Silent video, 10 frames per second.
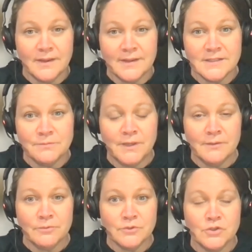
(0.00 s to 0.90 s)
and to
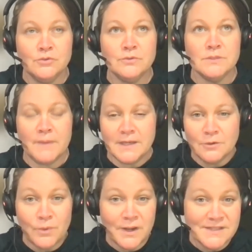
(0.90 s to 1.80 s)
be able to spend
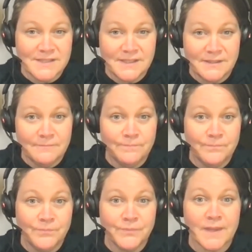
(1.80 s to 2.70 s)
it wisely
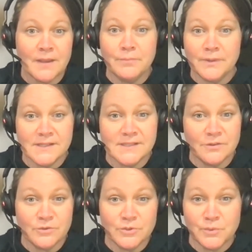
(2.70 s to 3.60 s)
and bless
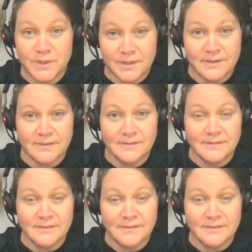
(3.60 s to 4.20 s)
others with it.